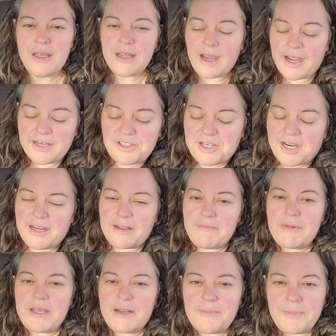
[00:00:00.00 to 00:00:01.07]
I try to
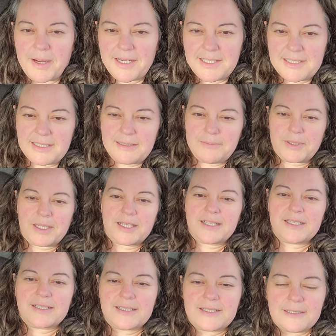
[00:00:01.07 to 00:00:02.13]
minimize it
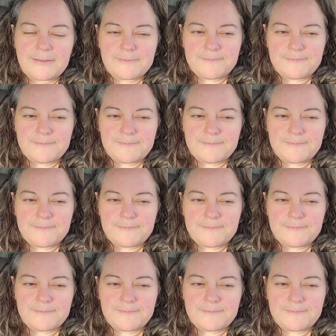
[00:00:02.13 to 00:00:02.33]
because